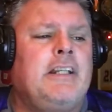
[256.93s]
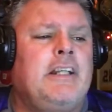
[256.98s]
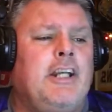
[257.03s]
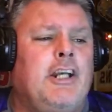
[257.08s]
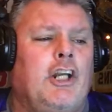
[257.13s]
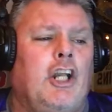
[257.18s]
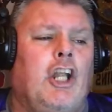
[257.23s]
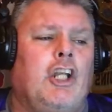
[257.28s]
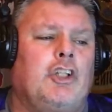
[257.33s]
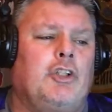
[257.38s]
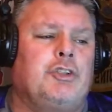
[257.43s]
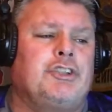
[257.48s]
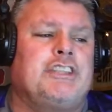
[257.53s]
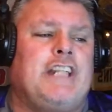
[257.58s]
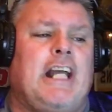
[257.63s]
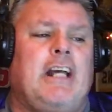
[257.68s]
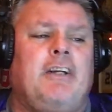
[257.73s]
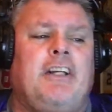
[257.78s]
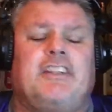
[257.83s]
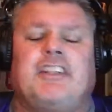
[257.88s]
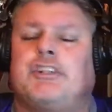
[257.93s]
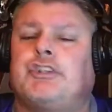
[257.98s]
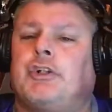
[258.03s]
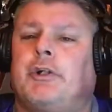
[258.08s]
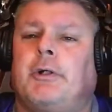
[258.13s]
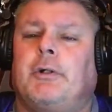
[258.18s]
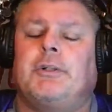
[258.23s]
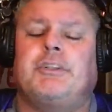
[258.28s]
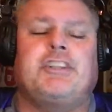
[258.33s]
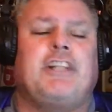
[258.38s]
It all goes down at the
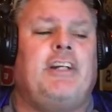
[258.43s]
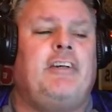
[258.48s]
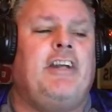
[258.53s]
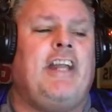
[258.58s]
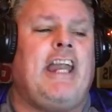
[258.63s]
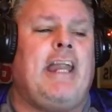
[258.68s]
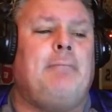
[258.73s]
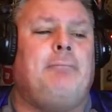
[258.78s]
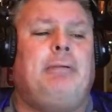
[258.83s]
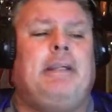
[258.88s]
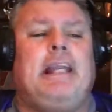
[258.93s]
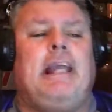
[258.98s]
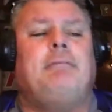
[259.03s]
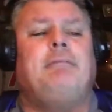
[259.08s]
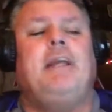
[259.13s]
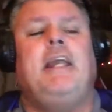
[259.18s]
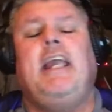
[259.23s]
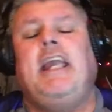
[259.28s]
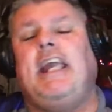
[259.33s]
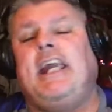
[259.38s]
Toyota Center at 8 p.m.